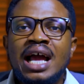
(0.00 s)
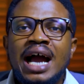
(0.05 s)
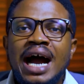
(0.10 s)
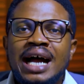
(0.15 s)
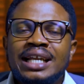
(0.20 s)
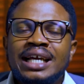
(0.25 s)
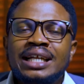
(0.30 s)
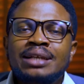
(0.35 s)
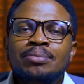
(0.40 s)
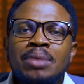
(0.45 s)

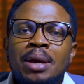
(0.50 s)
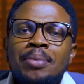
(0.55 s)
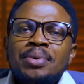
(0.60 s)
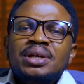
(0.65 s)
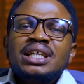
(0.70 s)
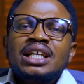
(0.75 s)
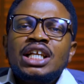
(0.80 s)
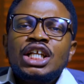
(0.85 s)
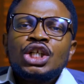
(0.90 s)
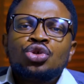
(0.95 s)
And then maybe
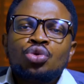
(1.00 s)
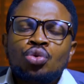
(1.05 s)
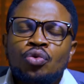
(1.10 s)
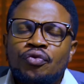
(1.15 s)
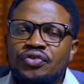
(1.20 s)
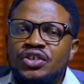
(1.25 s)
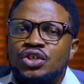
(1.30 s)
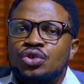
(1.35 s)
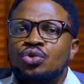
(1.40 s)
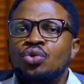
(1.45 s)
the little
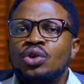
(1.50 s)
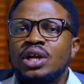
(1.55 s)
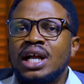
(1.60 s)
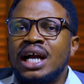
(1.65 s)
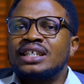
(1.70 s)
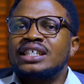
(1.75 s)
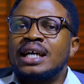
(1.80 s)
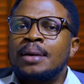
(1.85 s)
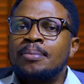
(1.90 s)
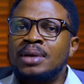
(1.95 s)
physical
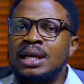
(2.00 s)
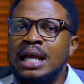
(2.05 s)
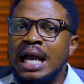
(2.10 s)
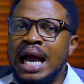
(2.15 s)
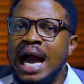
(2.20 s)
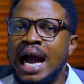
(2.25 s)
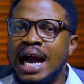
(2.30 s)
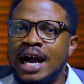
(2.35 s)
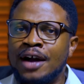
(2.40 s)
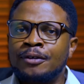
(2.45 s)
cash I may
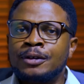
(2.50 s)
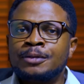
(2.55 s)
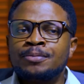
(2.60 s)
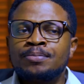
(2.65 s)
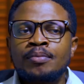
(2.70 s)
have,